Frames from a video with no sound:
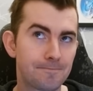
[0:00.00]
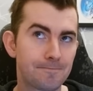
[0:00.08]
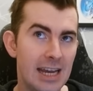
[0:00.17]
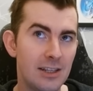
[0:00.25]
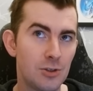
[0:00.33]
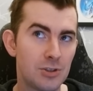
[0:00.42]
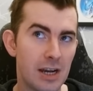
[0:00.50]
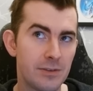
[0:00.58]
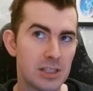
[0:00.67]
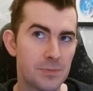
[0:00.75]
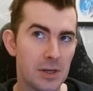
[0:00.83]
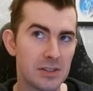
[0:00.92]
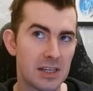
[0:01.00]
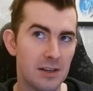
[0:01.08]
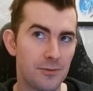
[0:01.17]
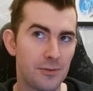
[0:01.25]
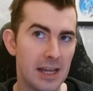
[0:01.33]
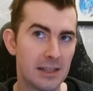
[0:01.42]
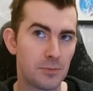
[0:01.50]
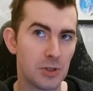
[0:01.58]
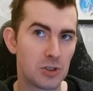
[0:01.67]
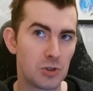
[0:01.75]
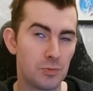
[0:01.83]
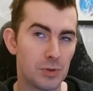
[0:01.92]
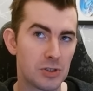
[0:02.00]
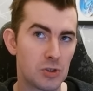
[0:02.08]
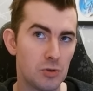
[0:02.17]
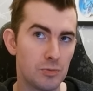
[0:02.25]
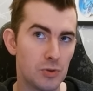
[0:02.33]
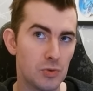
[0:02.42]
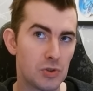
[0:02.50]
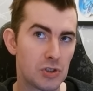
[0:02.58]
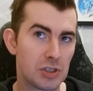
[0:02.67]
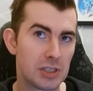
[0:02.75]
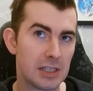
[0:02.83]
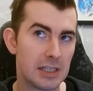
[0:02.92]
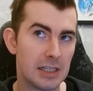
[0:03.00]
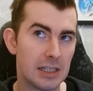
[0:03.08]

and your Tavern spells get a flat +2/+2 boost.